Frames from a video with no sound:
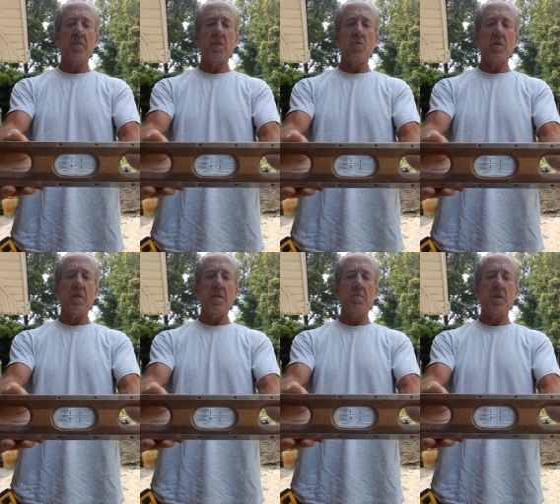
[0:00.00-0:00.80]
to where
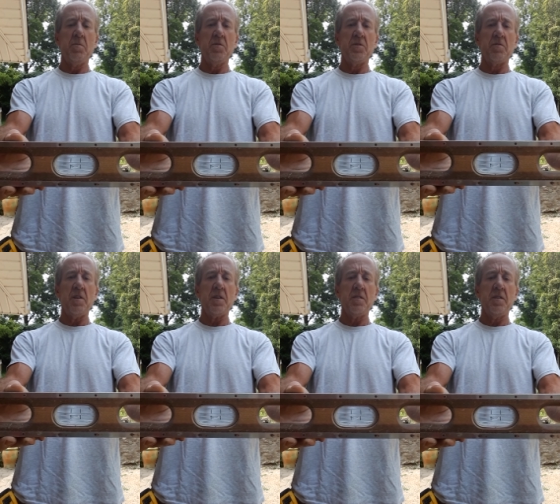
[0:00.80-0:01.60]
that bubble is
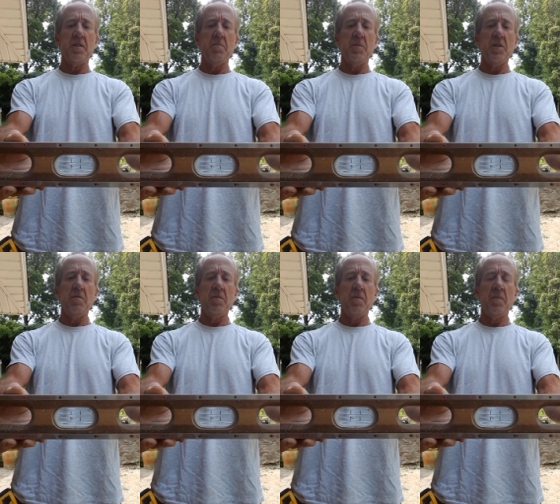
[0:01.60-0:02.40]
directly in the middle.